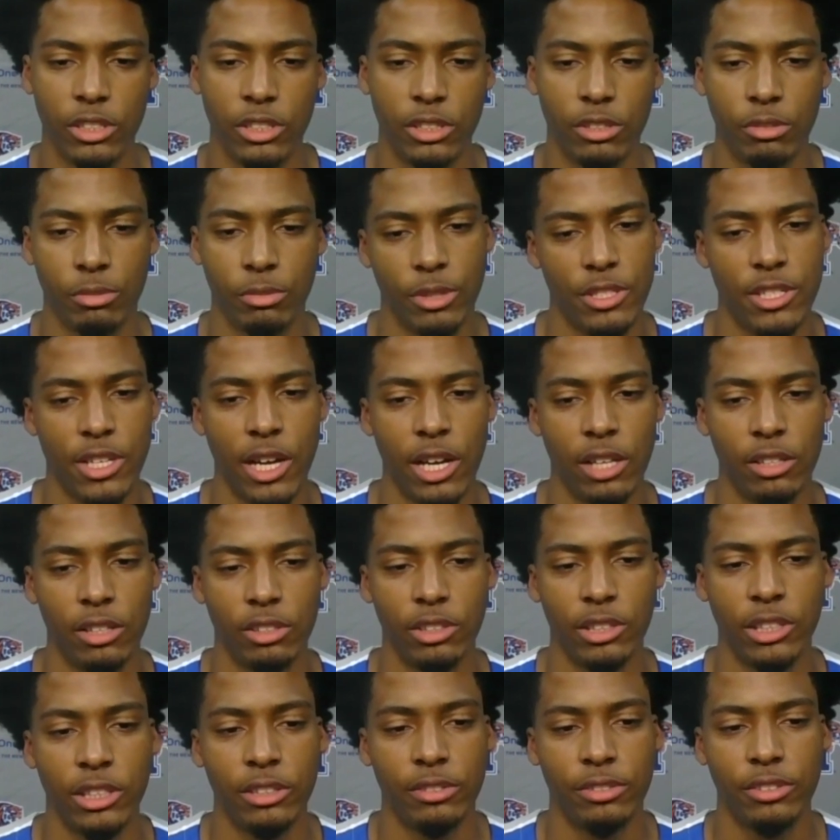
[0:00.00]
when Tyler
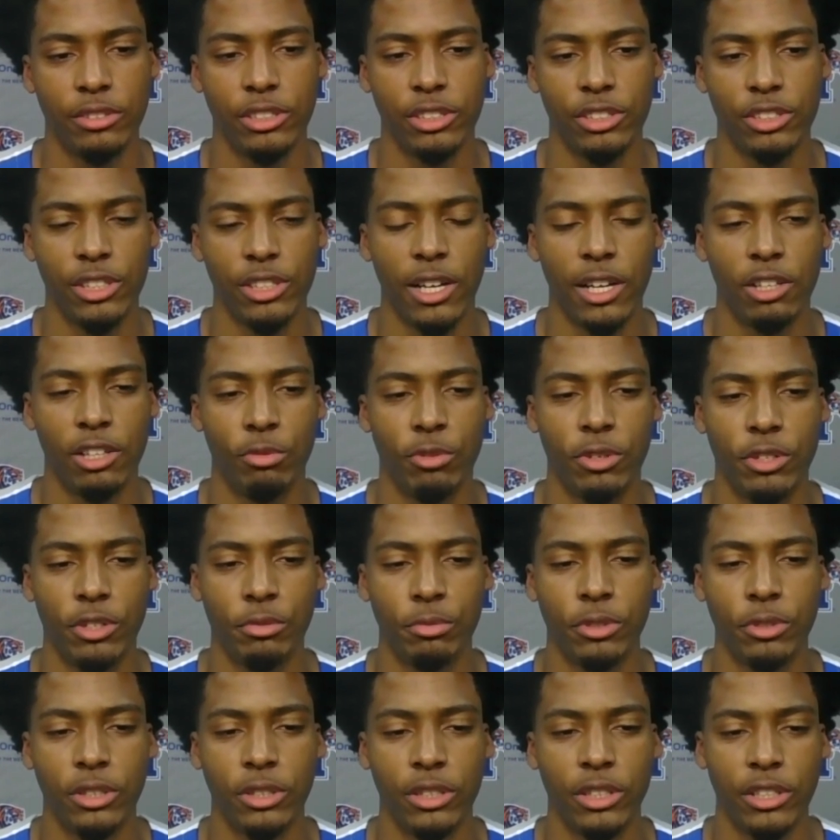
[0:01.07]
left, because Tyler won and
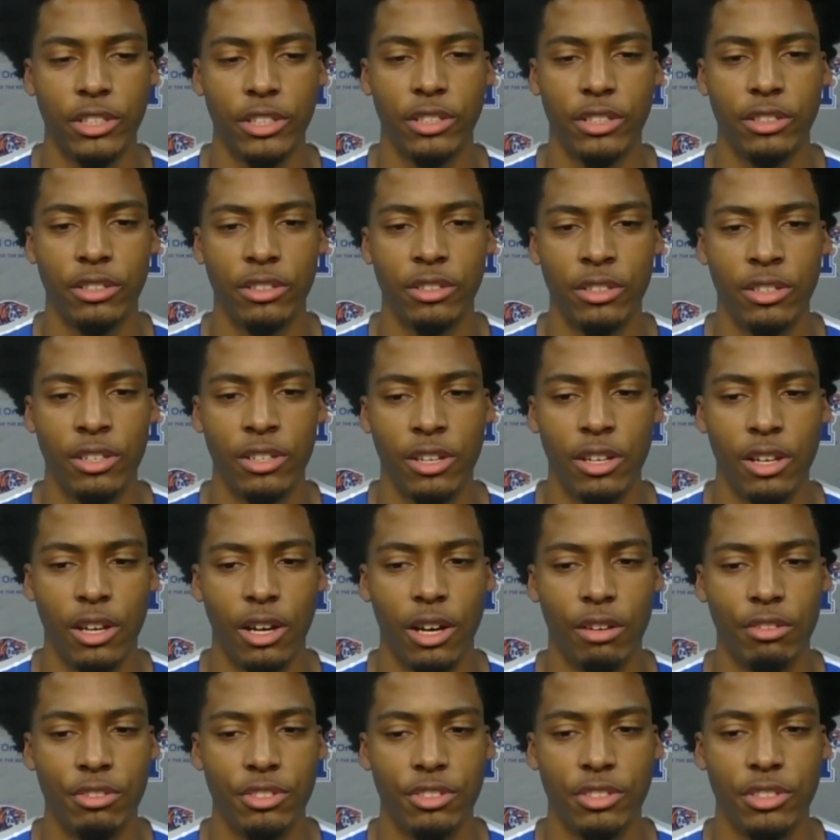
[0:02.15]
won, and
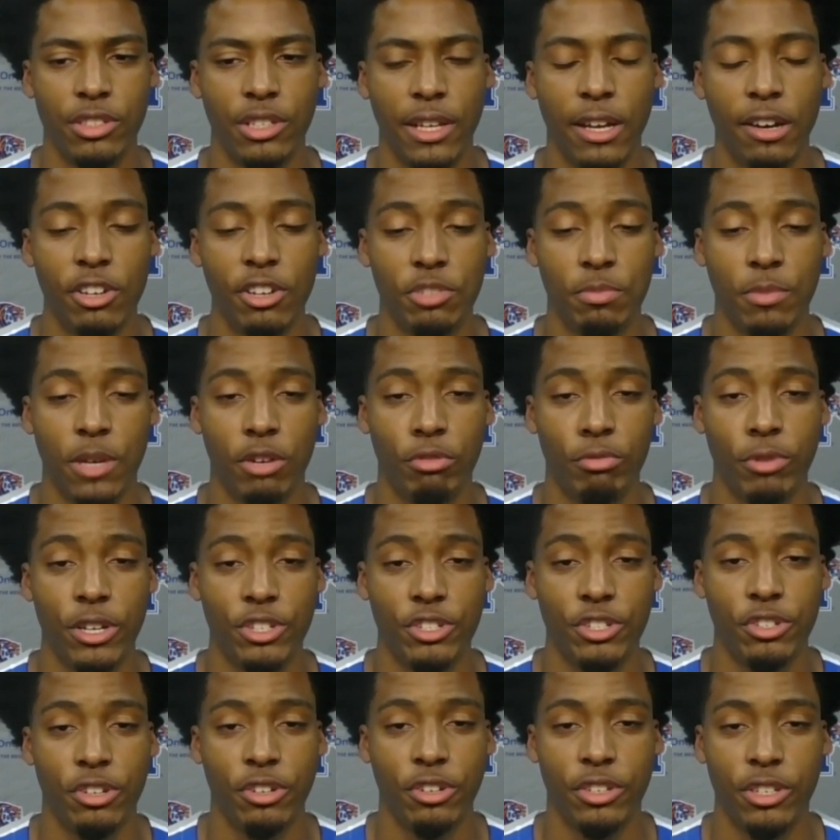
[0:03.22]
obviously that was my red
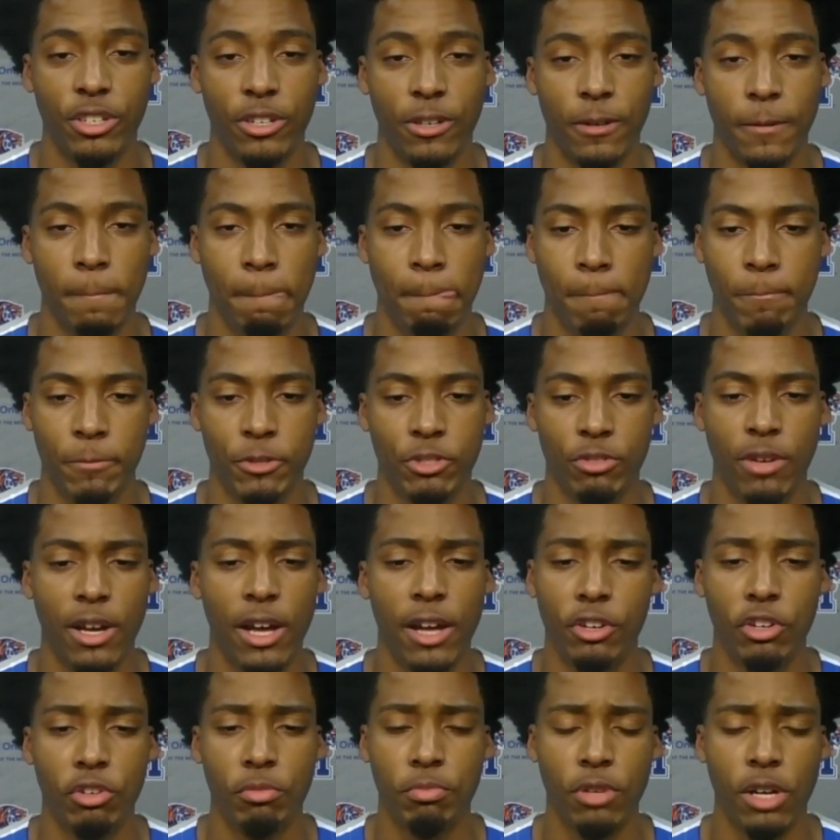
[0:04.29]
shirt year. So I had
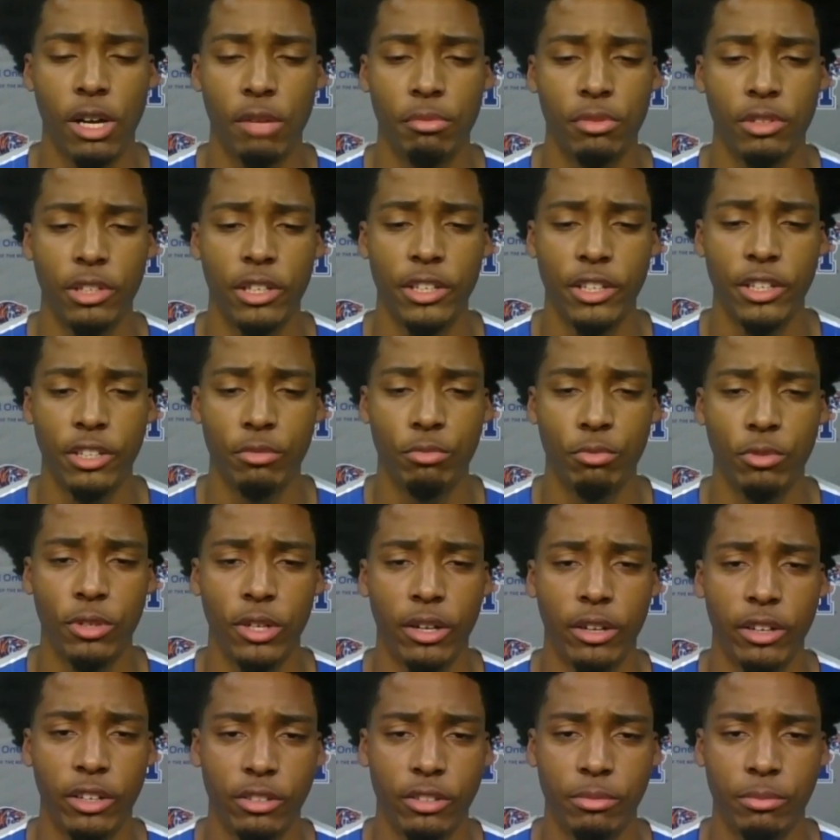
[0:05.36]
no problem letting him
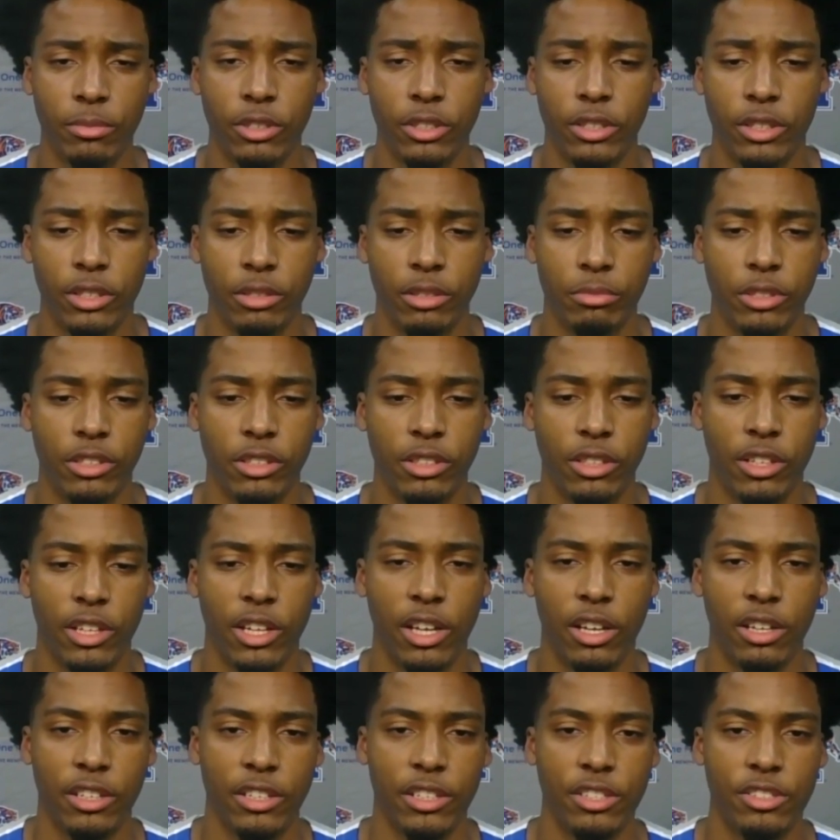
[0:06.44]
wear it. But I mean,
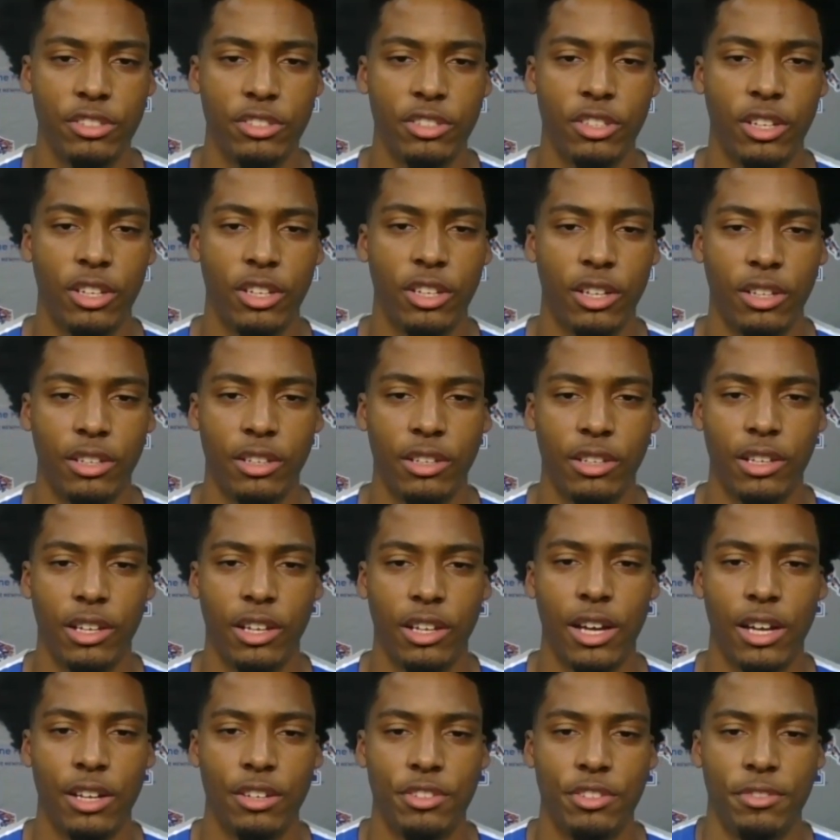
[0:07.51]
now that he's gone, I
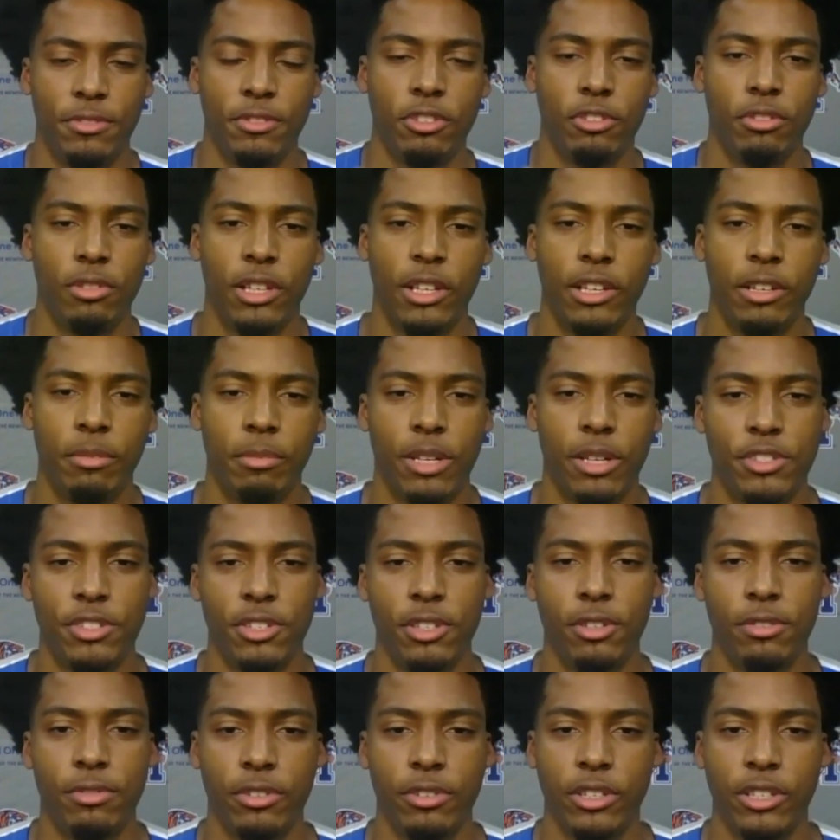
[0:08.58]
kind of just feel like
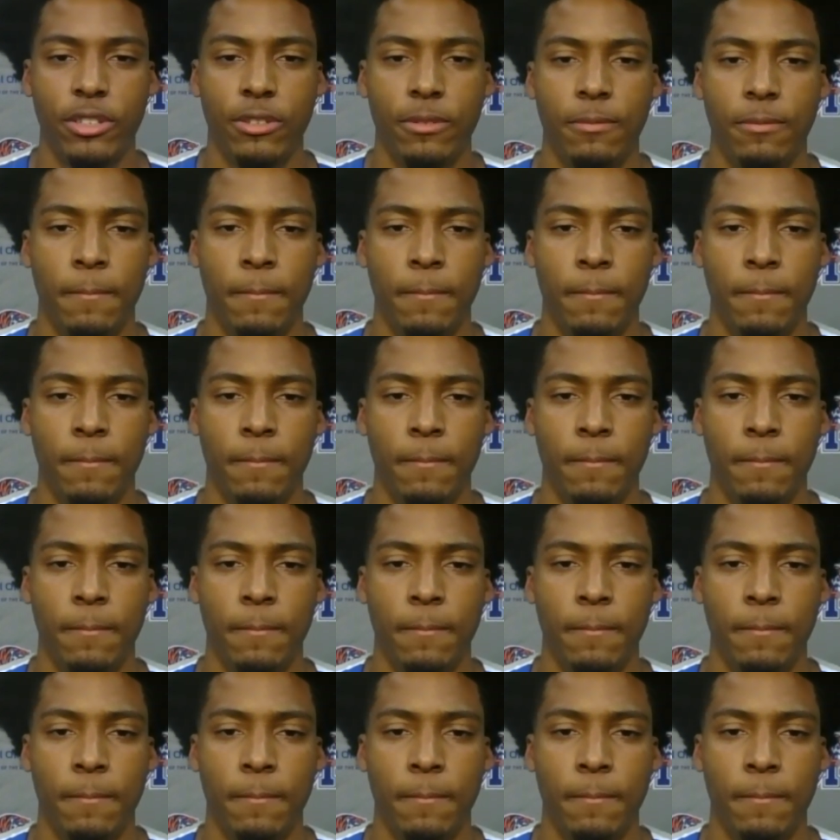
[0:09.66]
myself again.